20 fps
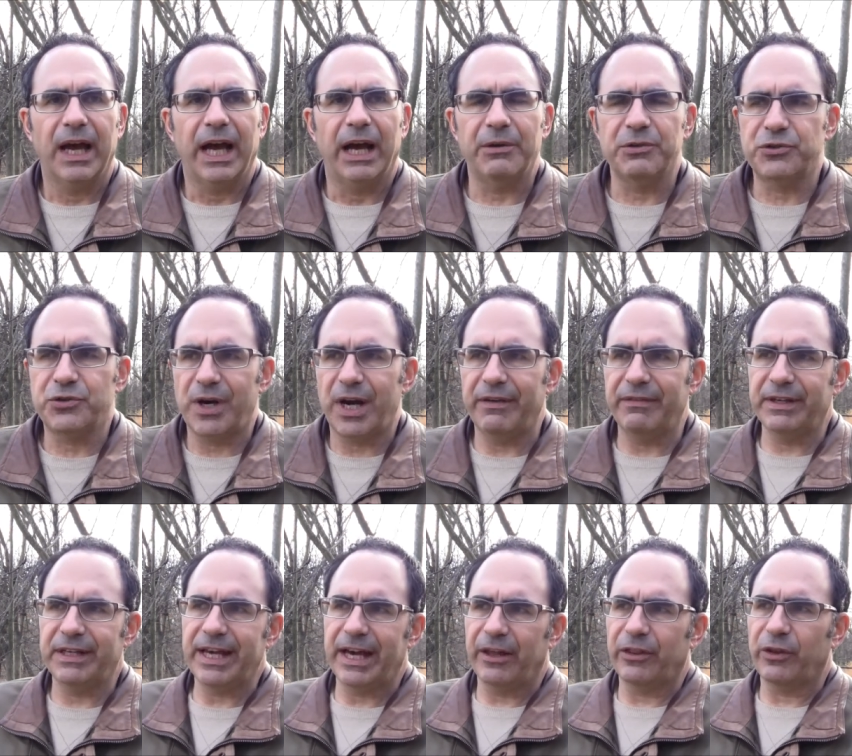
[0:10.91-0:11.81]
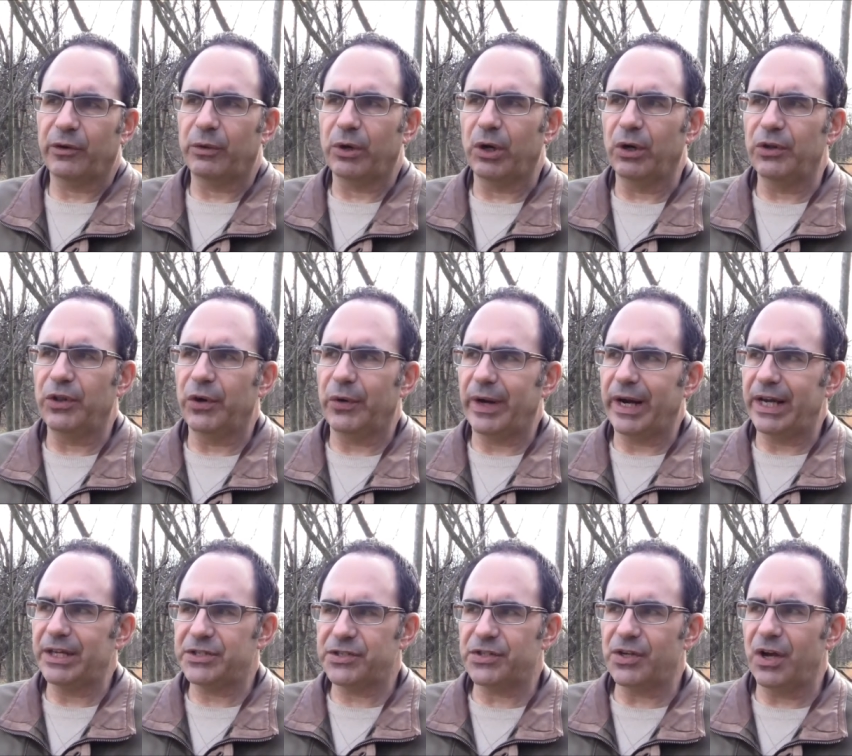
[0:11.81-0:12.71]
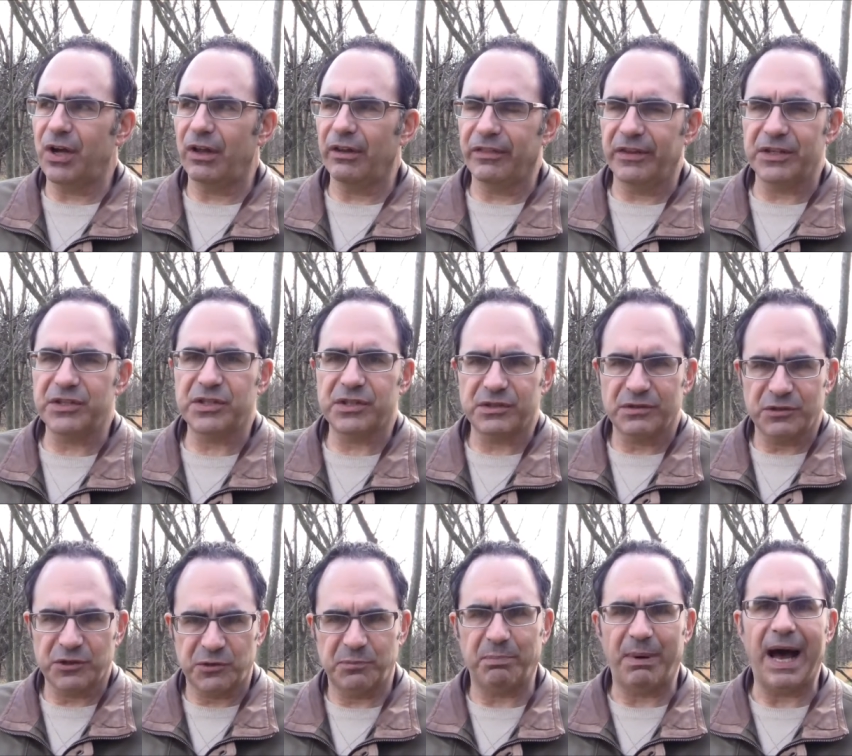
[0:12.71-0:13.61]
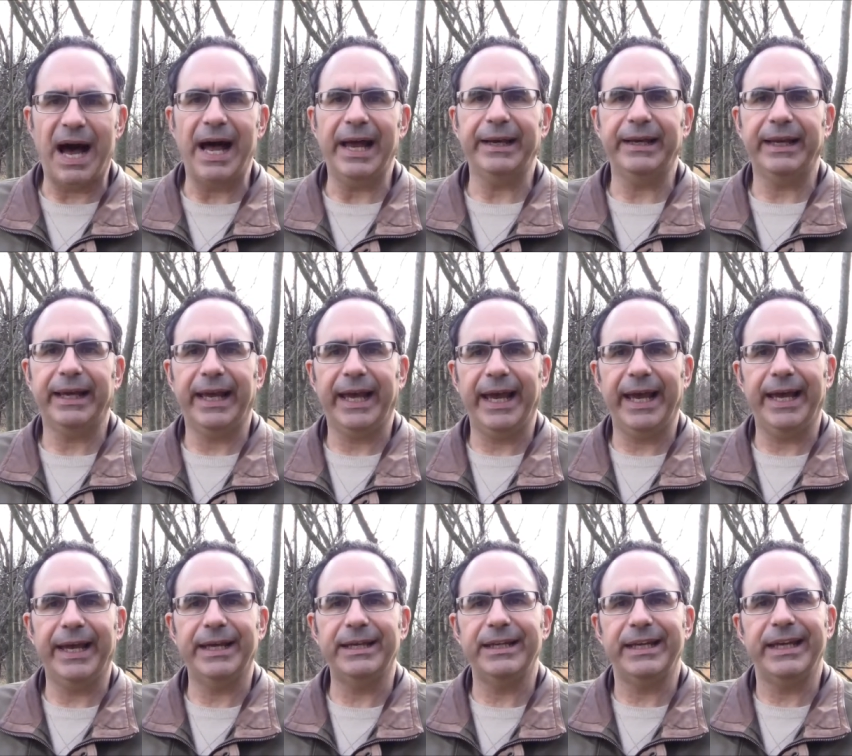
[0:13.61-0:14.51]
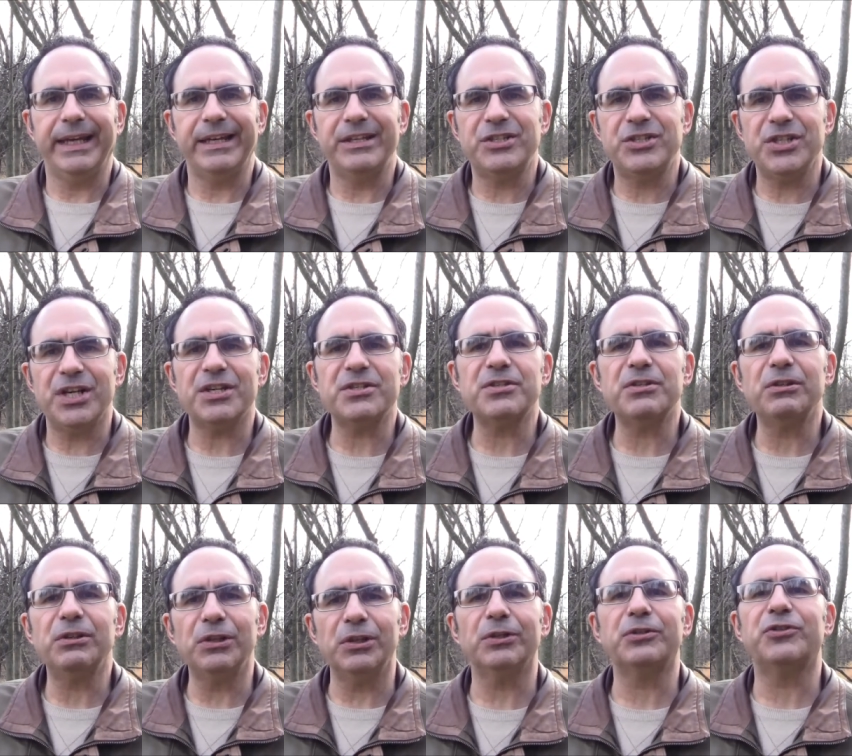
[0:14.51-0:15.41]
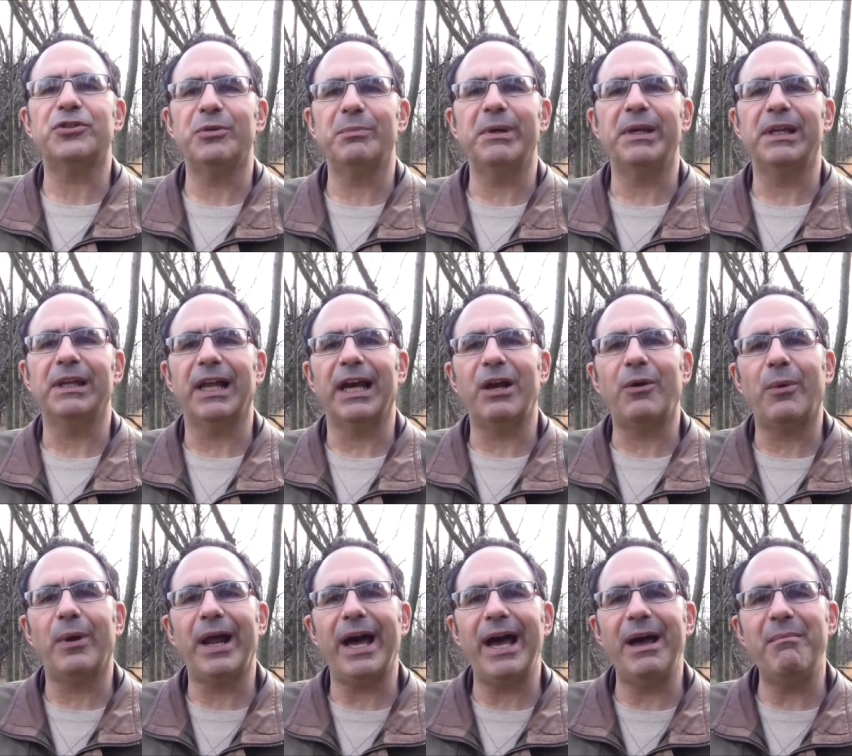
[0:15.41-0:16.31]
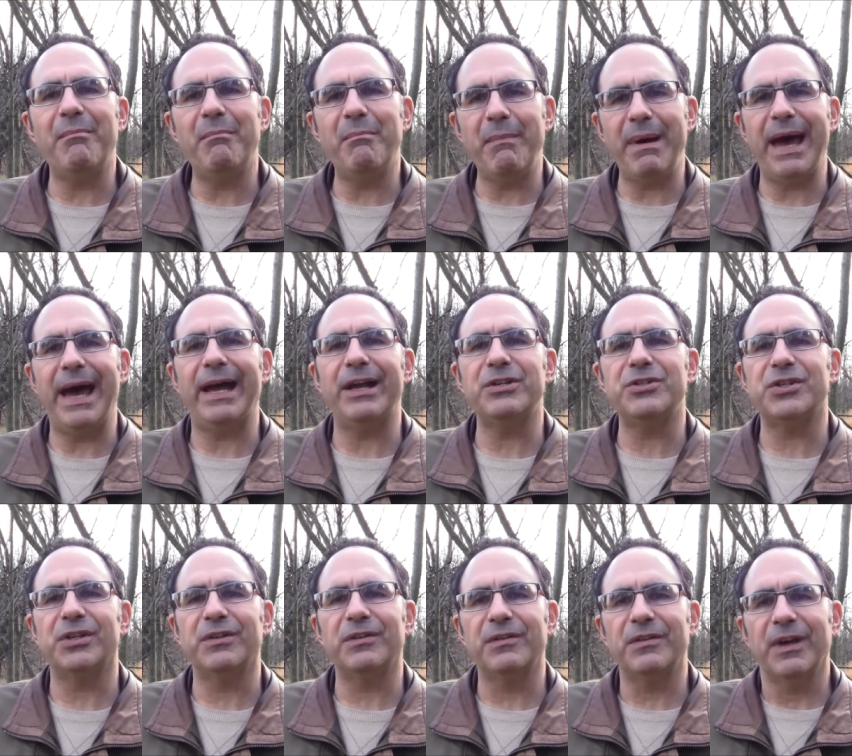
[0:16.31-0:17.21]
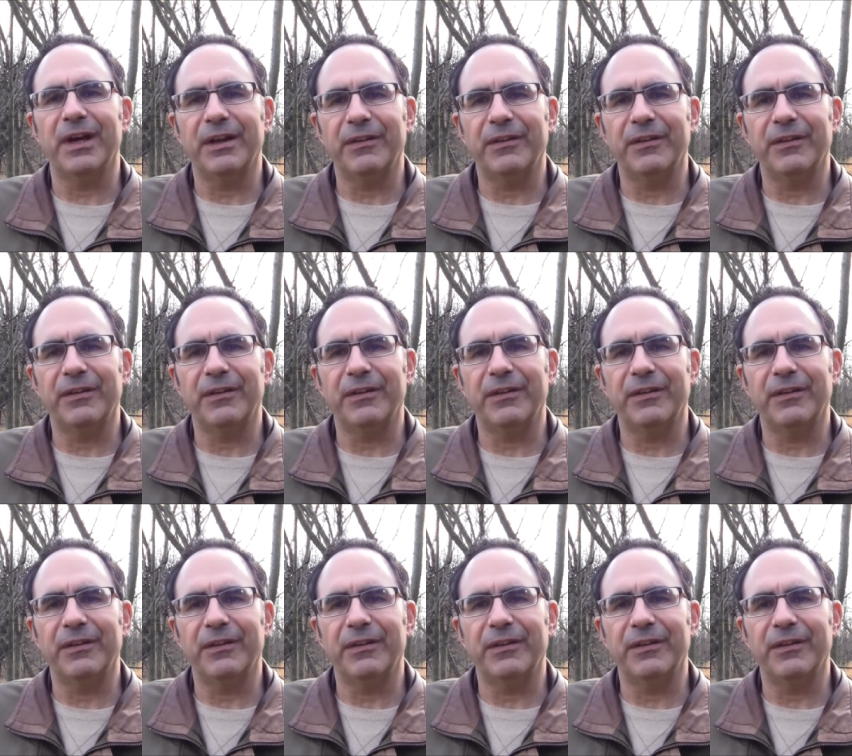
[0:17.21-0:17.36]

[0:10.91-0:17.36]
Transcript: I was driving down the road though and I saw this spot and it just looked to me like what I imagine